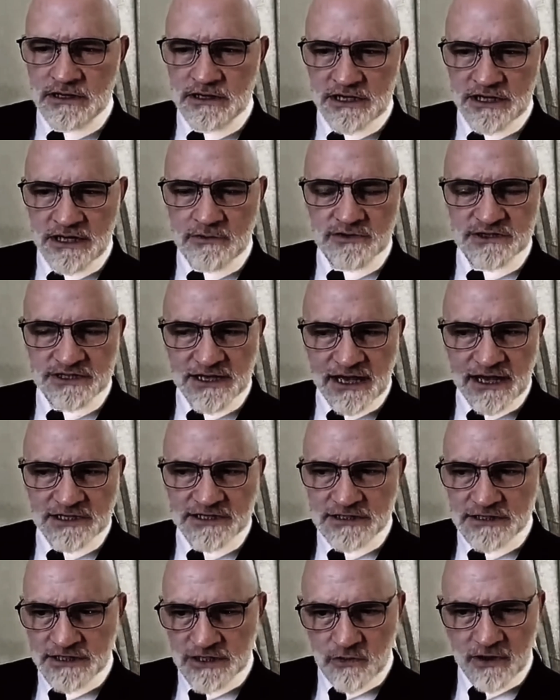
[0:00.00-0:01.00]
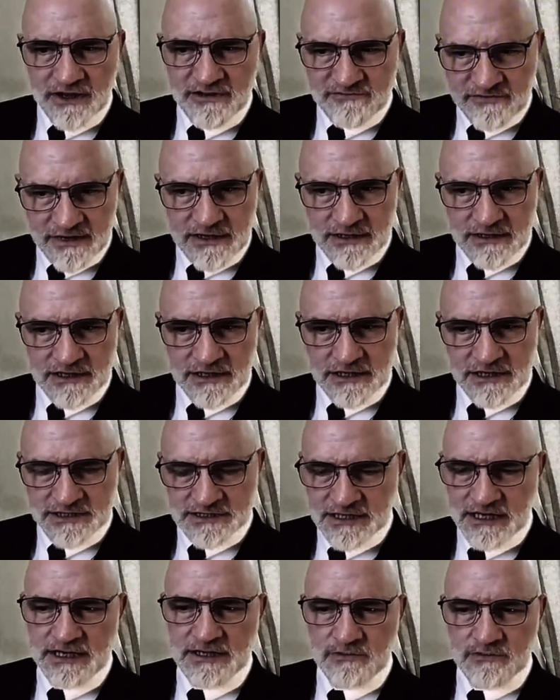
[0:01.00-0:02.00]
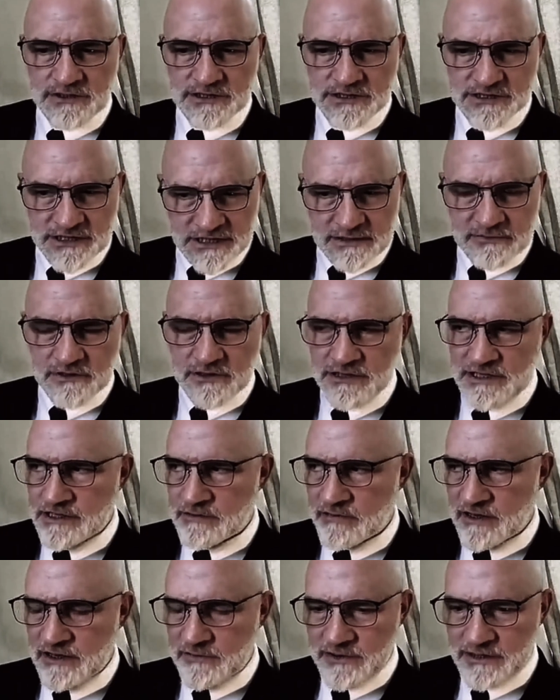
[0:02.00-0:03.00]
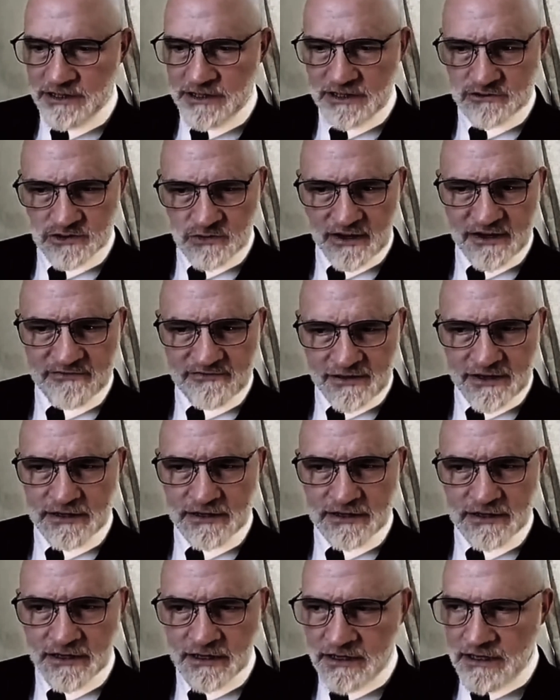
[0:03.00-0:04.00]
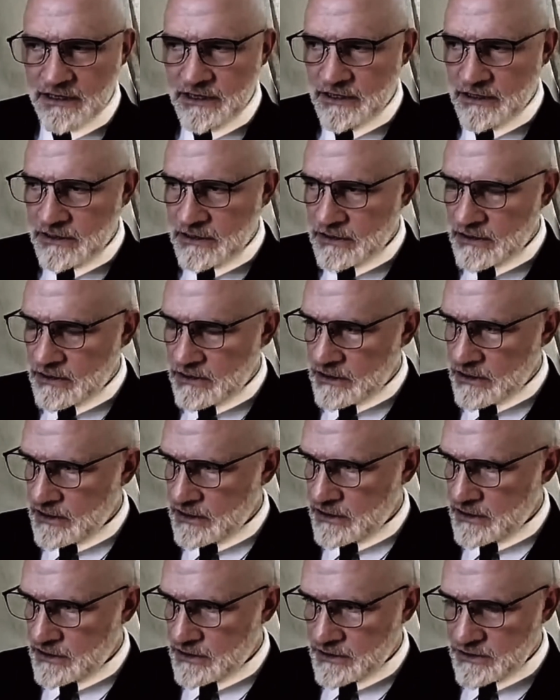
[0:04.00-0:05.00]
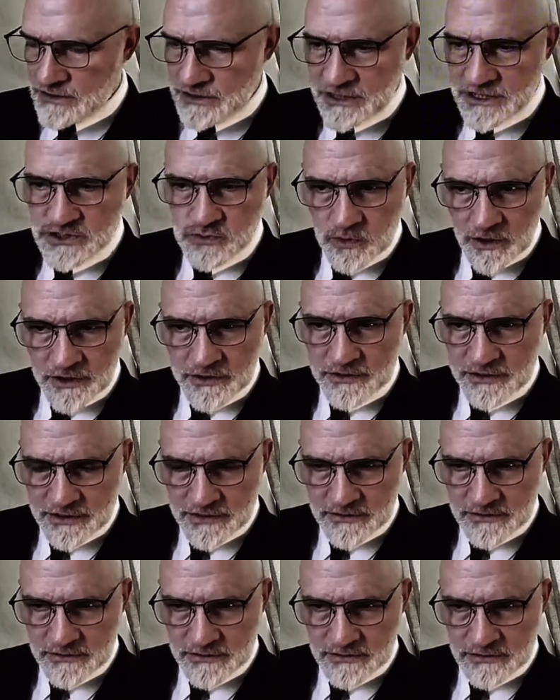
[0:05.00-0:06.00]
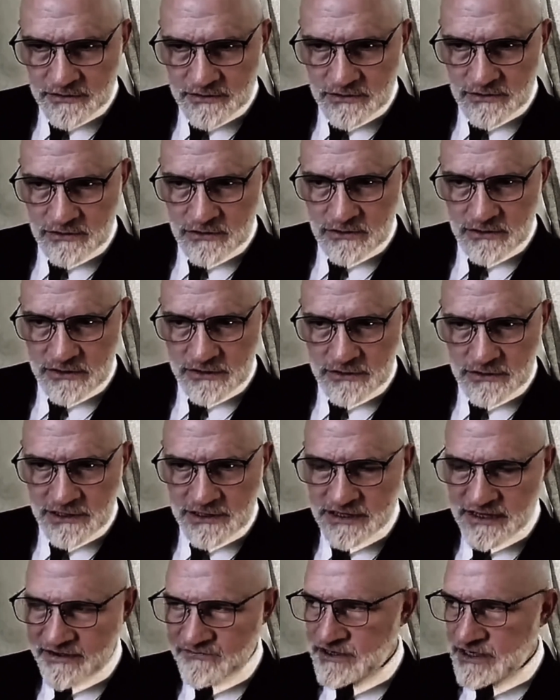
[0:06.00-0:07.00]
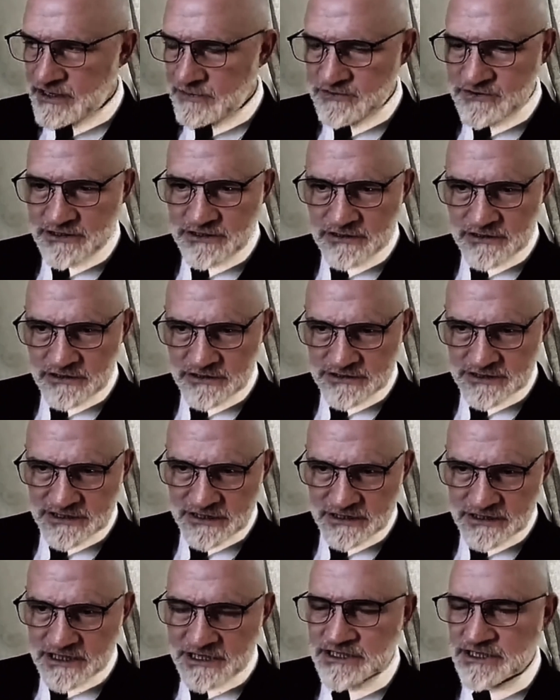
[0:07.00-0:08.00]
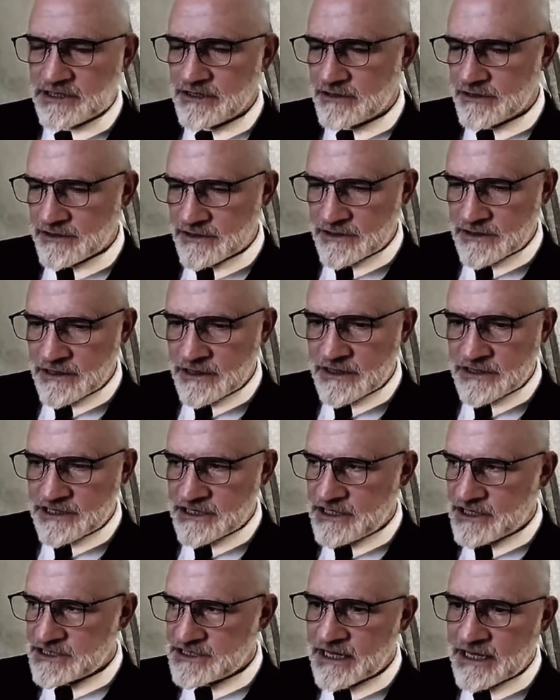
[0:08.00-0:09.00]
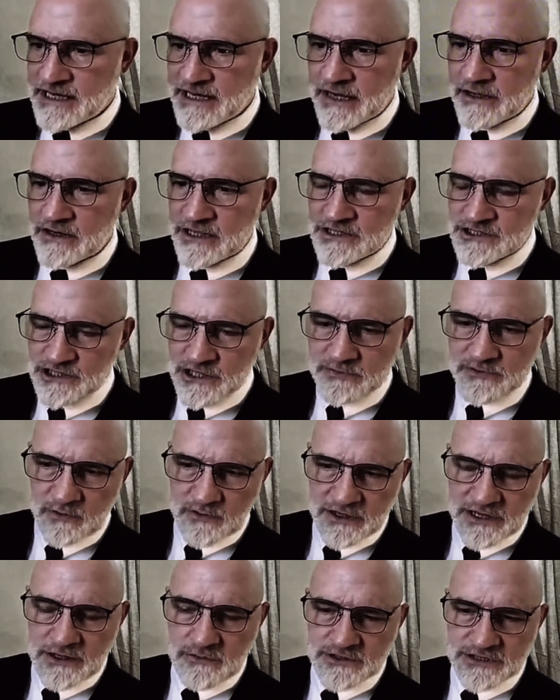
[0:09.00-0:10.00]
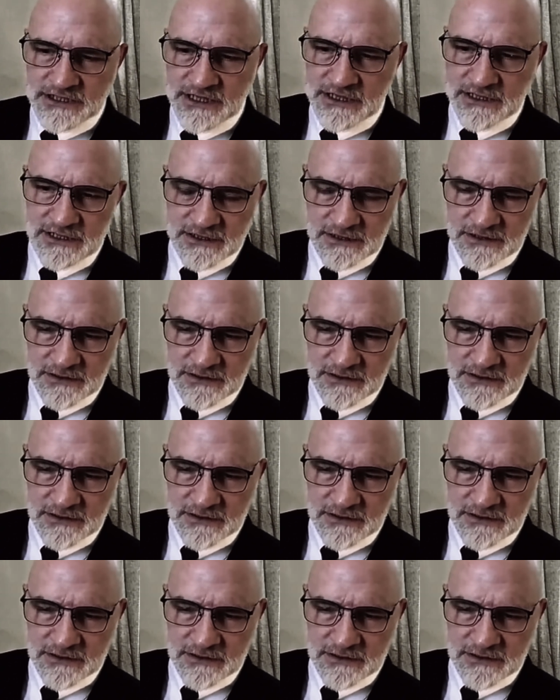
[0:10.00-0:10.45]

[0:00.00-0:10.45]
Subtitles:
he was actually quite vague in his language, deliberately, in my opinion. He was quite vague. His wording, he left it up to the listener to decide how to interpret what he was saying.